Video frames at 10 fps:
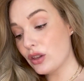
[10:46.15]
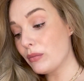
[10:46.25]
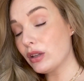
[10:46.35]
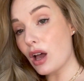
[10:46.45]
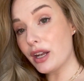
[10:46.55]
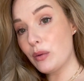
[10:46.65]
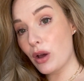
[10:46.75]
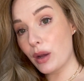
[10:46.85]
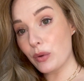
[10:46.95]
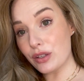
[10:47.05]
the Milani
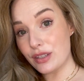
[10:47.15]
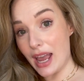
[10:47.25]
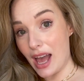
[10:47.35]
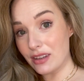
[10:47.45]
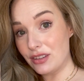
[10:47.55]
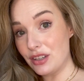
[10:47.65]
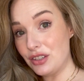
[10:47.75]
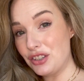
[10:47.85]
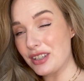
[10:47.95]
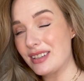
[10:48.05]
one, I will say, has
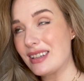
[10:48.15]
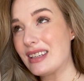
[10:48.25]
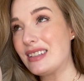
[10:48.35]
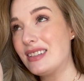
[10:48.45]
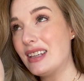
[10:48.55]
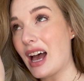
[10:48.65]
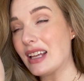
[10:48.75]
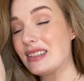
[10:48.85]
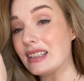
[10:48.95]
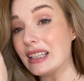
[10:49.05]
just a
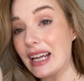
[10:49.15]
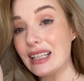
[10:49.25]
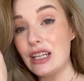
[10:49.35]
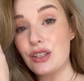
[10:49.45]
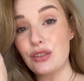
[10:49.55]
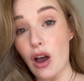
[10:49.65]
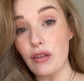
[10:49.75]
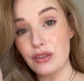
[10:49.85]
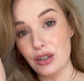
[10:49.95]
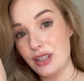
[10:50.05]
slightly
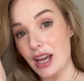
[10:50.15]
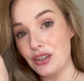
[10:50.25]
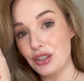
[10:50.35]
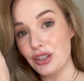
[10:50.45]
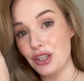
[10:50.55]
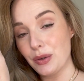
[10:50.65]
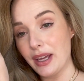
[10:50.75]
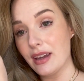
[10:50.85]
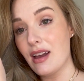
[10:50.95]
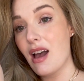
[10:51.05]
softer texture to
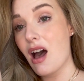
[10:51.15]
it,